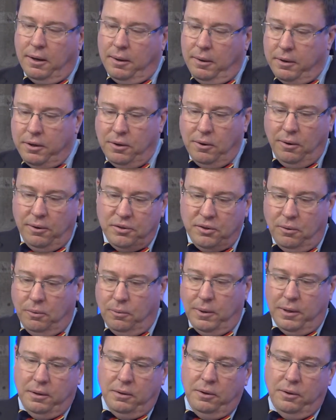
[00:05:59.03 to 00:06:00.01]
You also
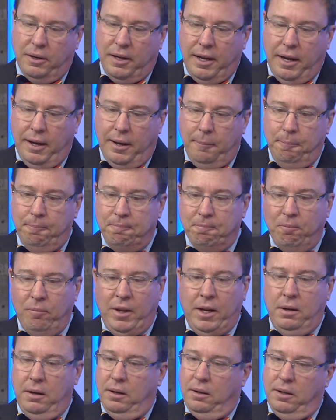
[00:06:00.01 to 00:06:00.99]
want to look at
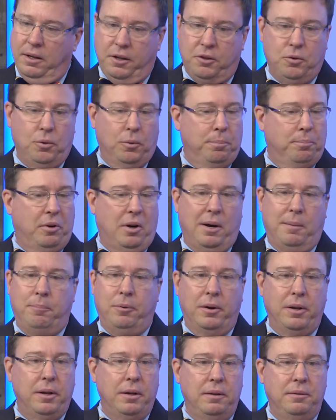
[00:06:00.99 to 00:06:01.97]
intellectual
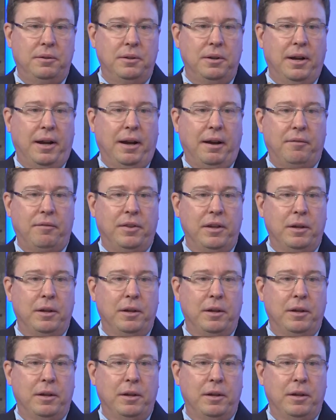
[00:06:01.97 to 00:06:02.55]
property. Do you have the